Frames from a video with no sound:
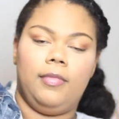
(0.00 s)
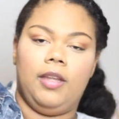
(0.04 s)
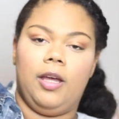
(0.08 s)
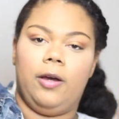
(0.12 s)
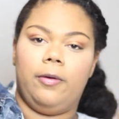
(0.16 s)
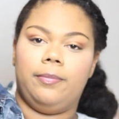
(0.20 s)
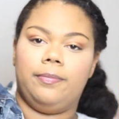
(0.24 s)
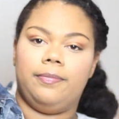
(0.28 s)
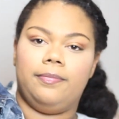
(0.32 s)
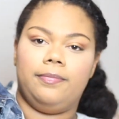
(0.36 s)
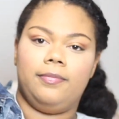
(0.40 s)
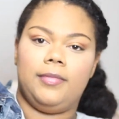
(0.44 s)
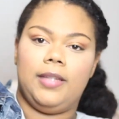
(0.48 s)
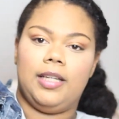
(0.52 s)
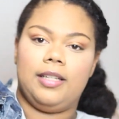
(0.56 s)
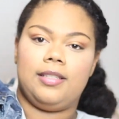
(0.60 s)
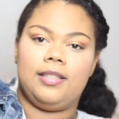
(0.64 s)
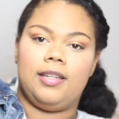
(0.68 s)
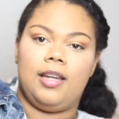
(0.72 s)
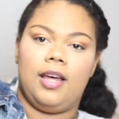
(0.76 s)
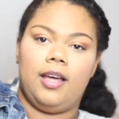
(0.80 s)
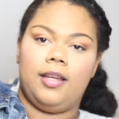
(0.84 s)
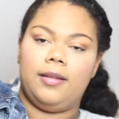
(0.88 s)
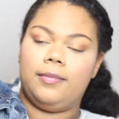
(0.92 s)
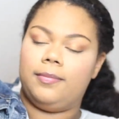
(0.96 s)
No,
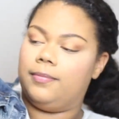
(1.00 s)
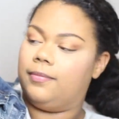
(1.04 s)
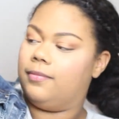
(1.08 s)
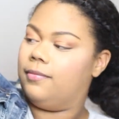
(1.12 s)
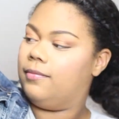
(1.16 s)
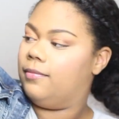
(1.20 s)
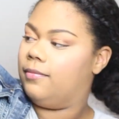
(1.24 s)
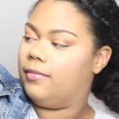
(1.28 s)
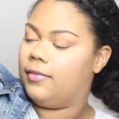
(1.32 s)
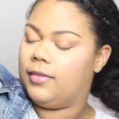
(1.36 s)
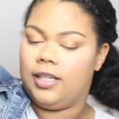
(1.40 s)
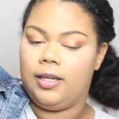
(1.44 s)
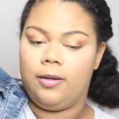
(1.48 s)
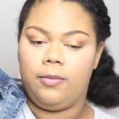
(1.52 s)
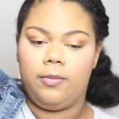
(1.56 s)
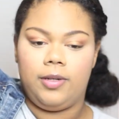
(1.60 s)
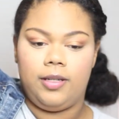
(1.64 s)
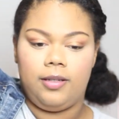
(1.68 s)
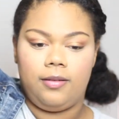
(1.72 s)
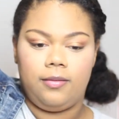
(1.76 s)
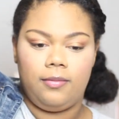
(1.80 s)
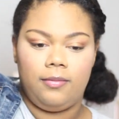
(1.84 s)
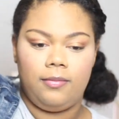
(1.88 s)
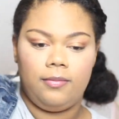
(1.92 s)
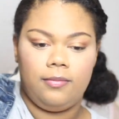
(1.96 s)
that's not. Can
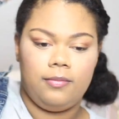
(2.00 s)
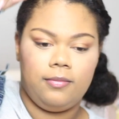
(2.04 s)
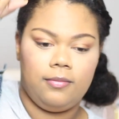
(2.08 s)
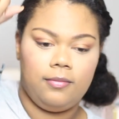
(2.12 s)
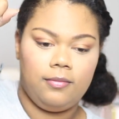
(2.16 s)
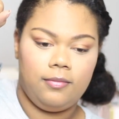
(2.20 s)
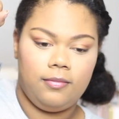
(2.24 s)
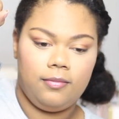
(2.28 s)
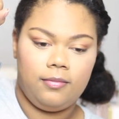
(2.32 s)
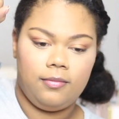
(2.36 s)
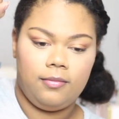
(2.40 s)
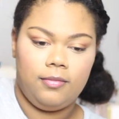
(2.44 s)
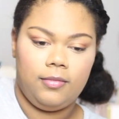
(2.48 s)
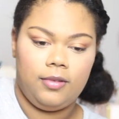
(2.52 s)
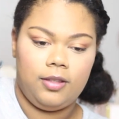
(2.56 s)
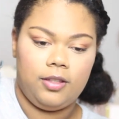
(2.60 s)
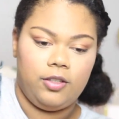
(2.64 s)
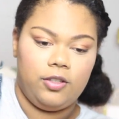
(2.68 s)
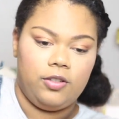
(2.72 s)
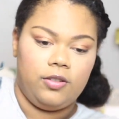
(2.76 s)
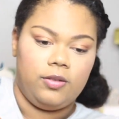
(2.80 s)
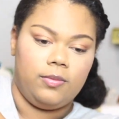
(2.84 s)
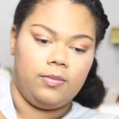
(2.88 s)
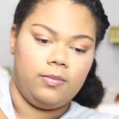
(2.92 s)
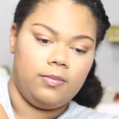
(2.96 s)
we?
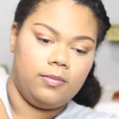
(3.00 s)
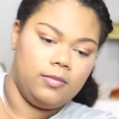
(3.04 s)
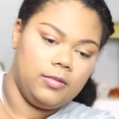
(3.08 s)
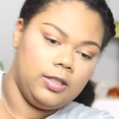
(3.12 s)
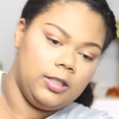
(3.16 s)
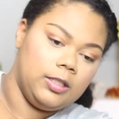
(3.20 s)
Do you?